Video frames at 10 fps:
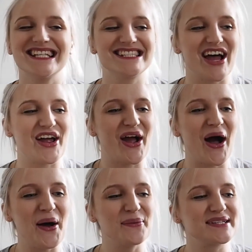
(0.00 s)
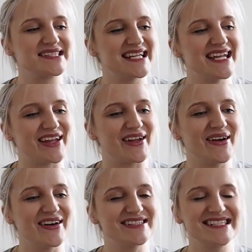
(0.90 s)
So I will see you
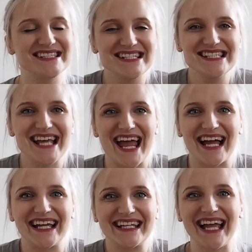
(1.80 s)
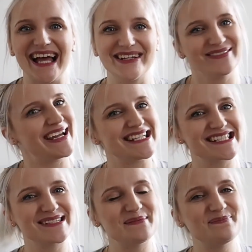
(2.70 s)
on Sunday. I cannot wait.
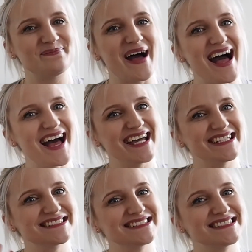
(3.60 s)
Bye.